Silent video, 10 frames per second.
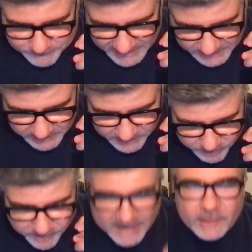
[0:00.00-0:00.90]
make me
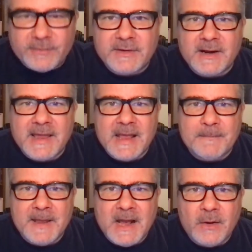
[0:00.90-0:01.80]
better than I
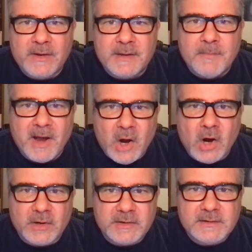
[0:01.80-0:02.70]
am now in my
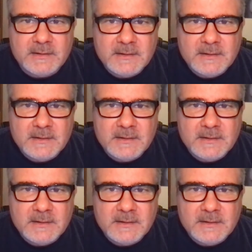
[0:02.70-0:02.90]
heart.